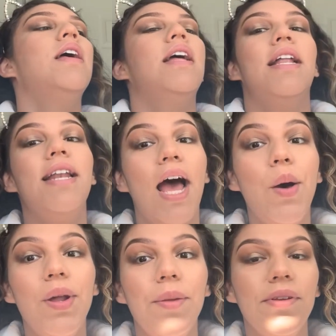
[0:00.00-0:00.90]
Now
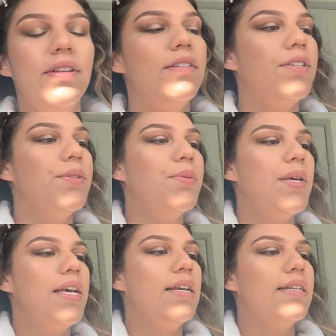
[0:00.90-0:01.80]
what I'm going to do
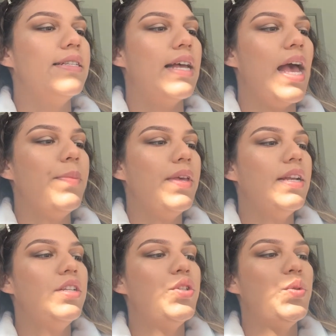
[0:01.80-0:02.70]
is I'm going to
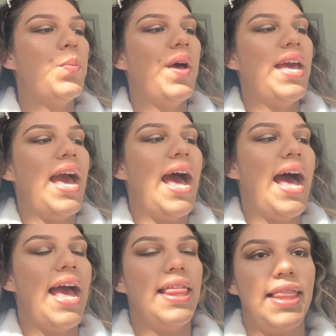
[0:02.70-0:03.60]
do my
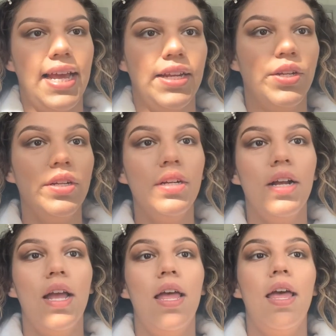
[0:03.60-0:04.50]
eyeliner,
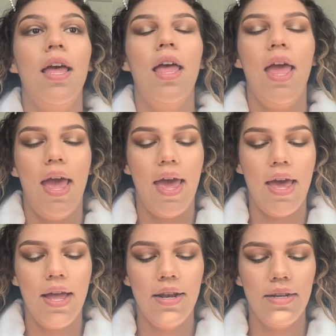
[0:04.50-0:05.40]

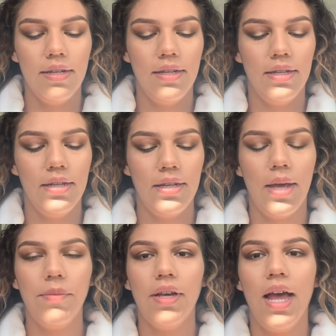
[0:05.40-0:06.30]
and
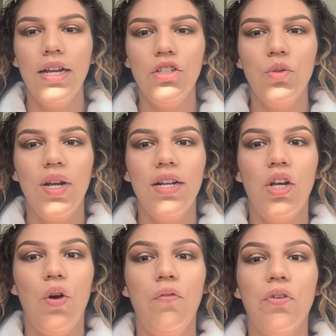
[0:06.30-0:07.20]
I'm kind of trying to
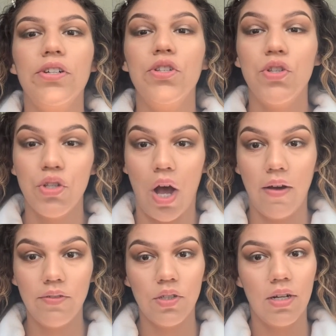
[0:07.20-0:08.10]
go for a
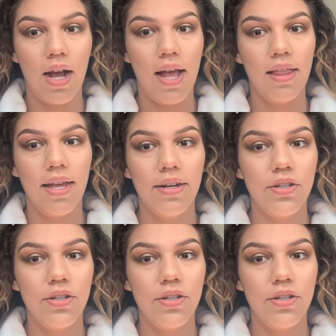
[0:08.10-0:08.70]
softer eyeliner